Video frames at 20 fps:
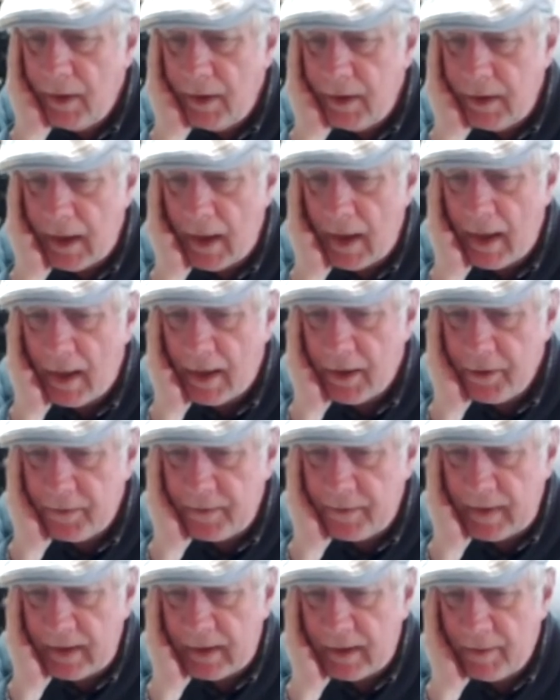Yeah, you'd
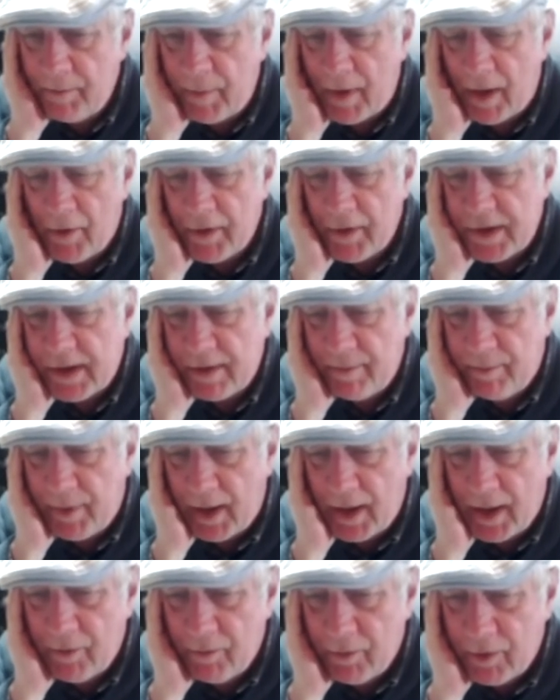think the power
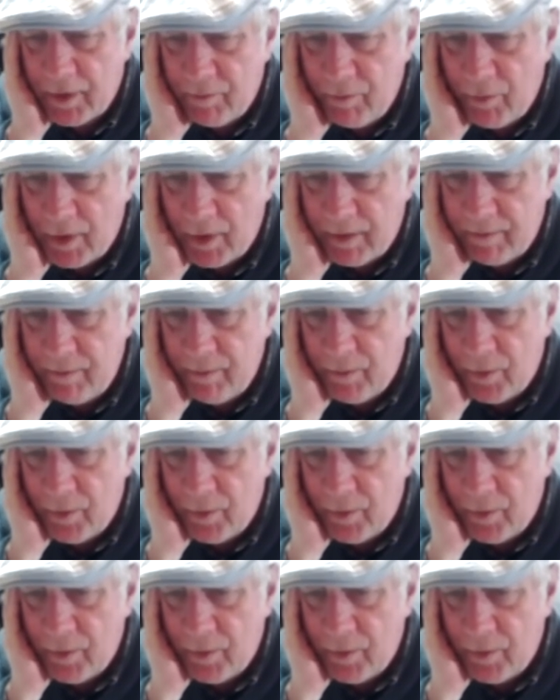supply would